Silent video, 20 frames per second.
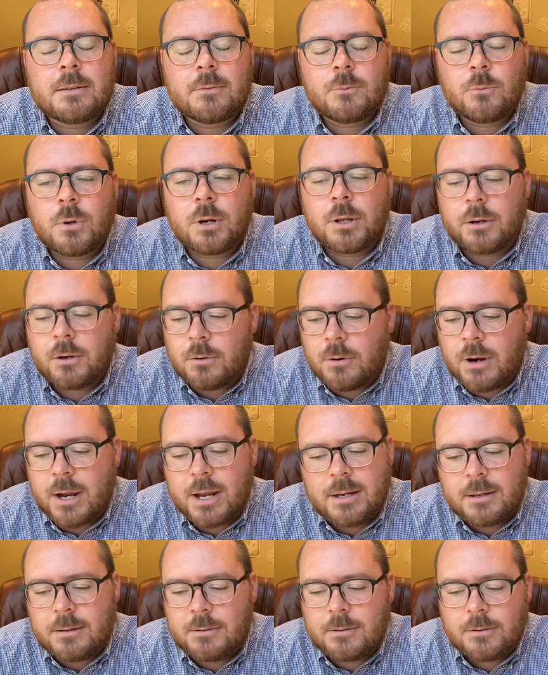What a
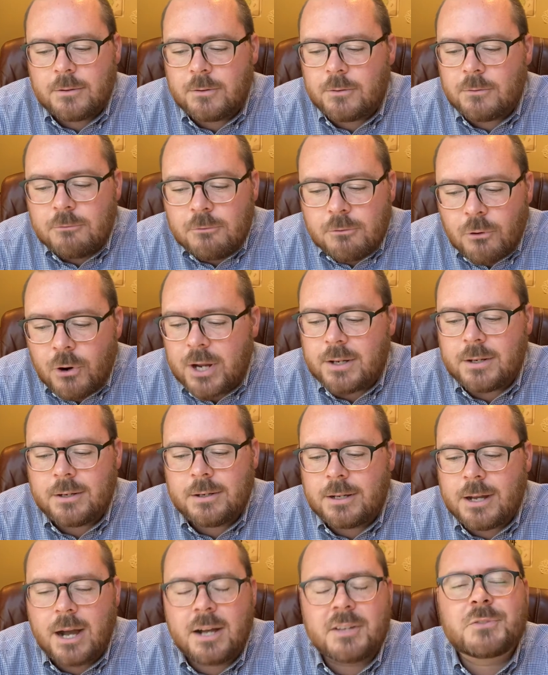great
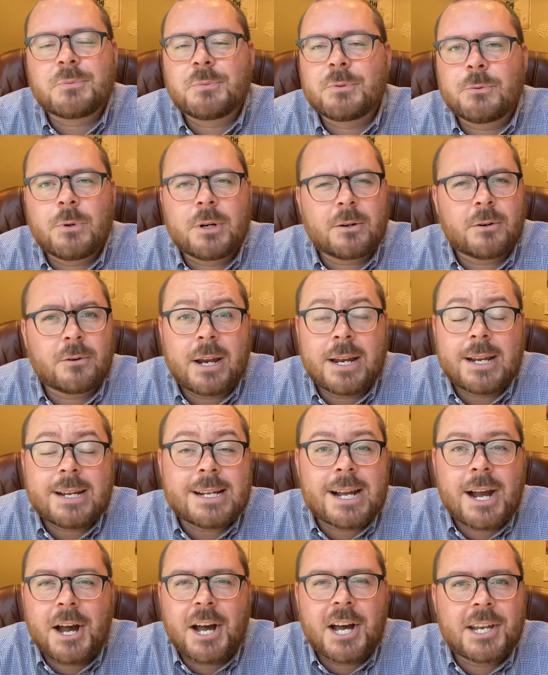great gospel. What a great
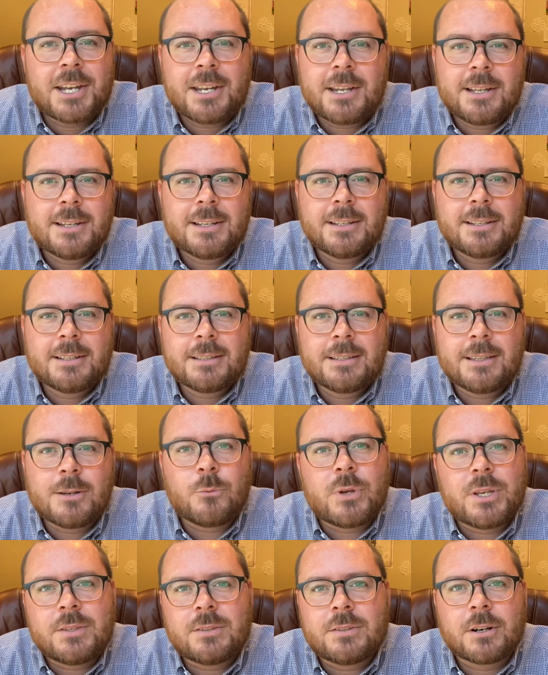God that
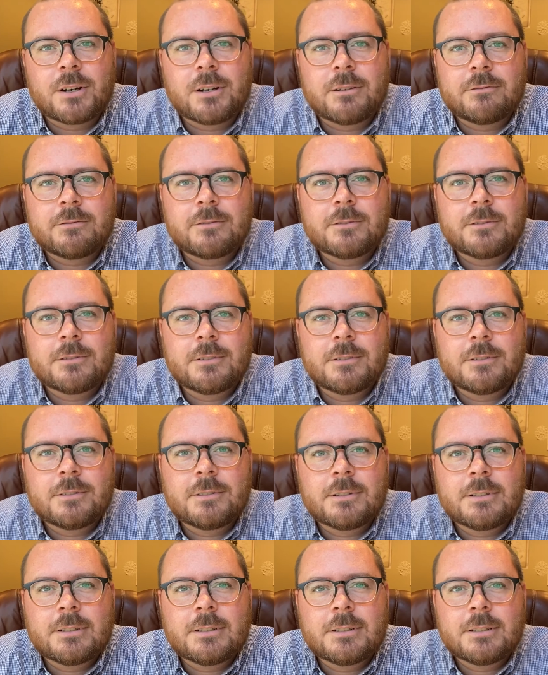we serve.
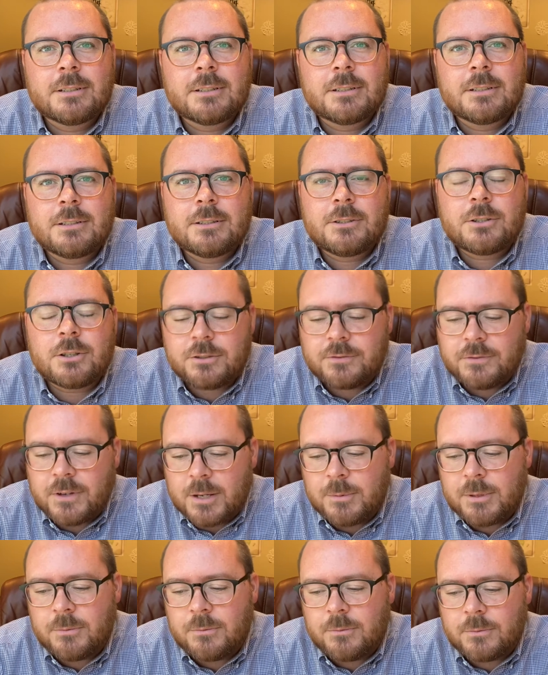Church
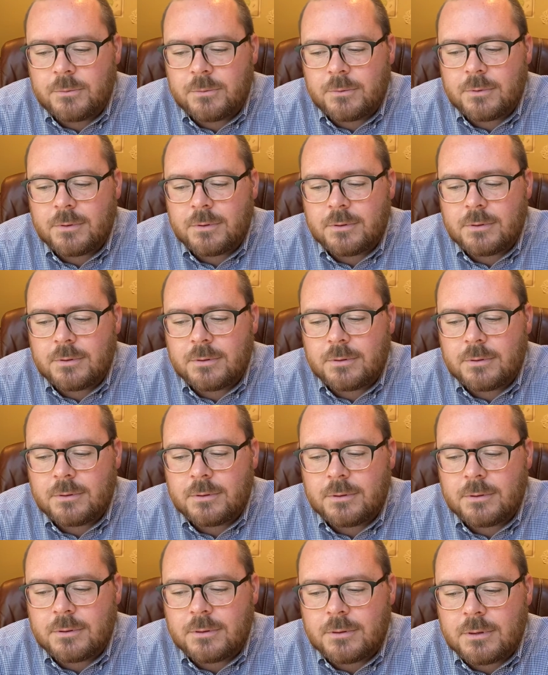family,
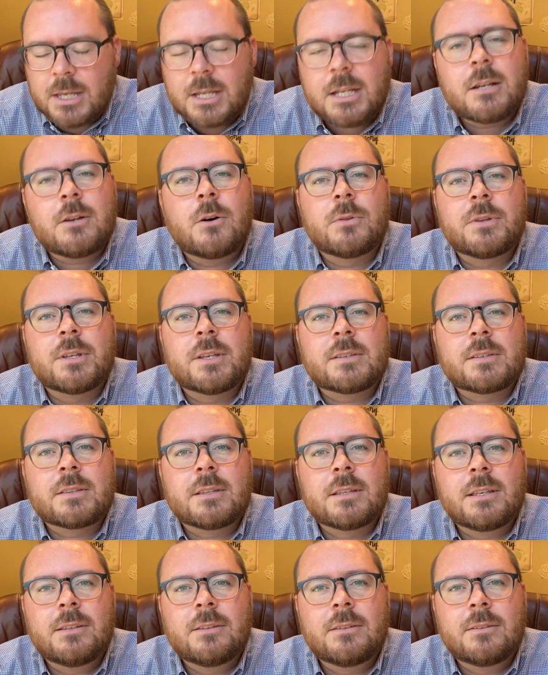think on these
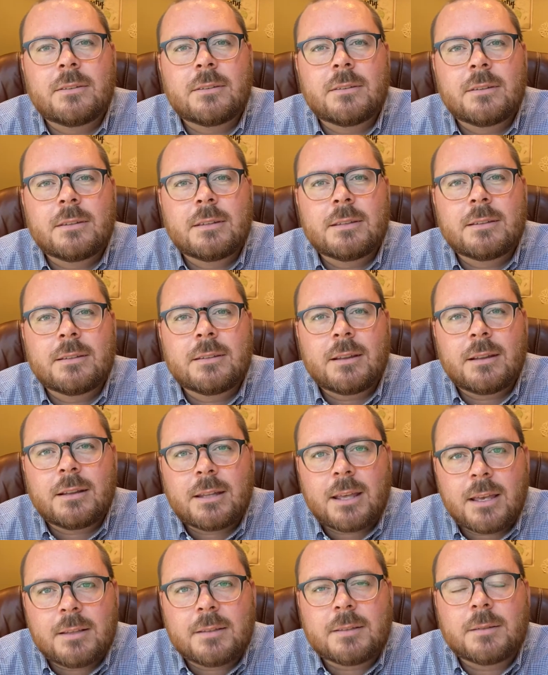things.
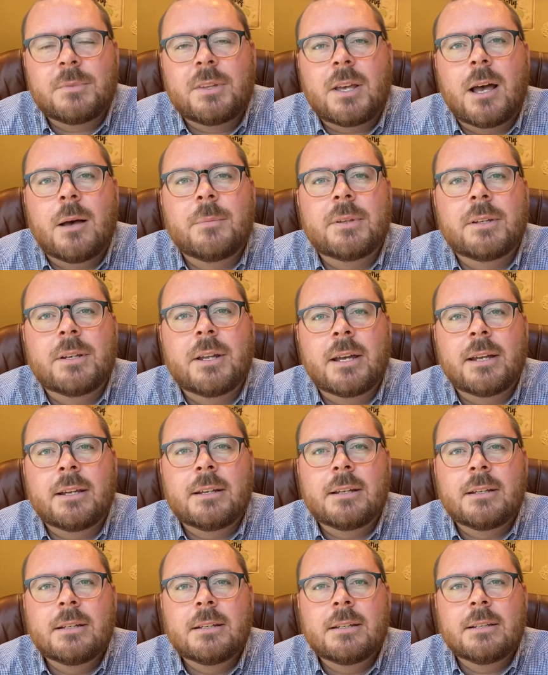Take some time tonight
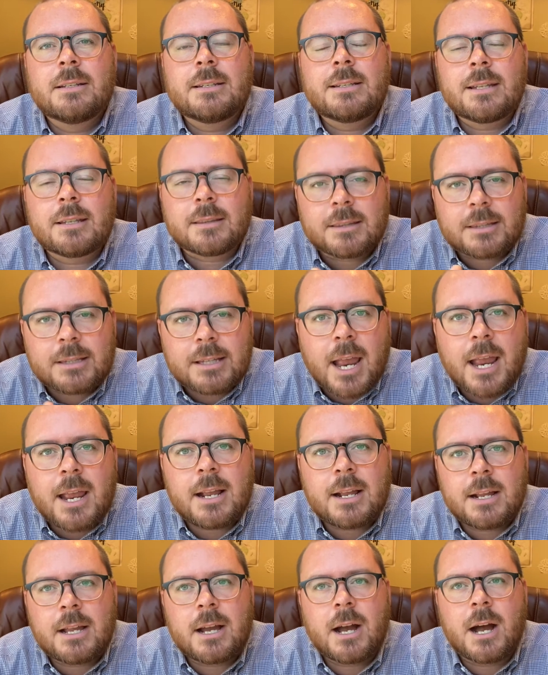to
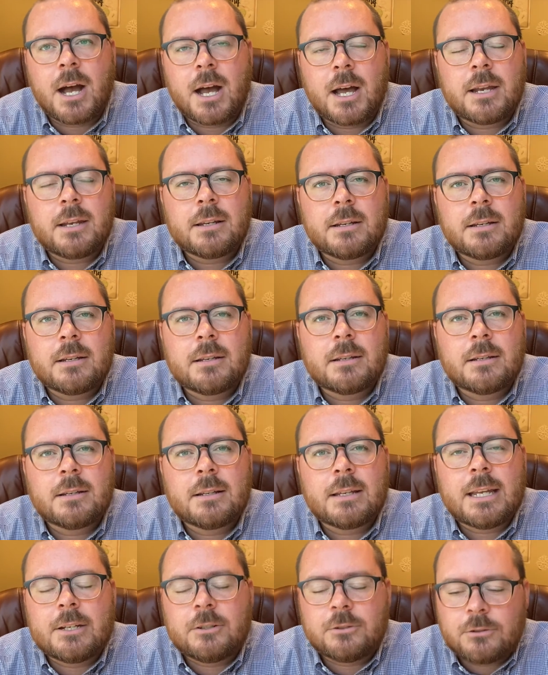thank God
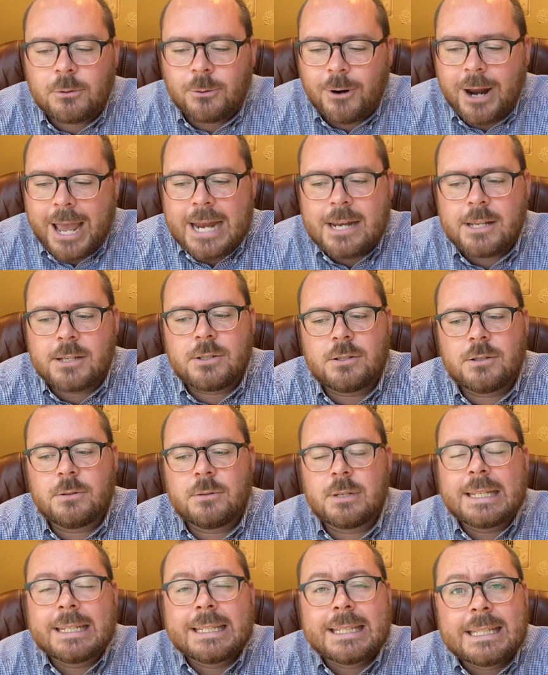in
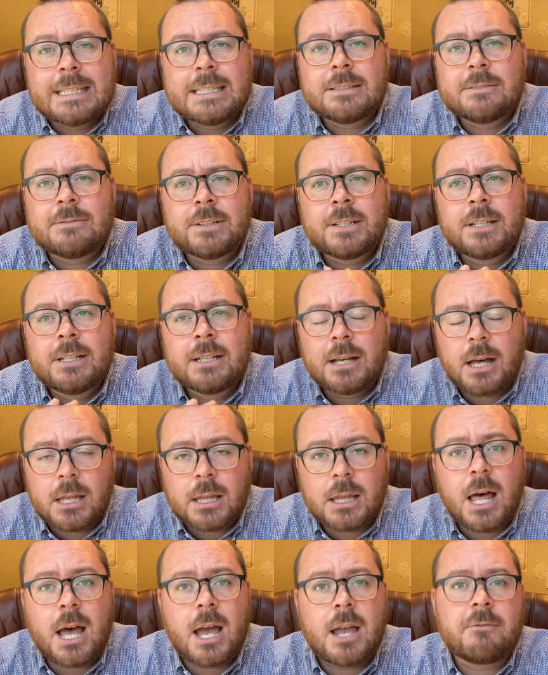gratitude and live a
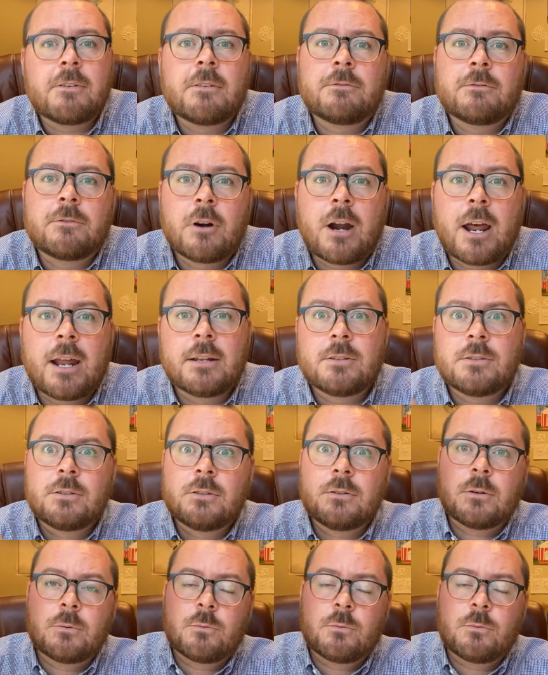life of gratitude, a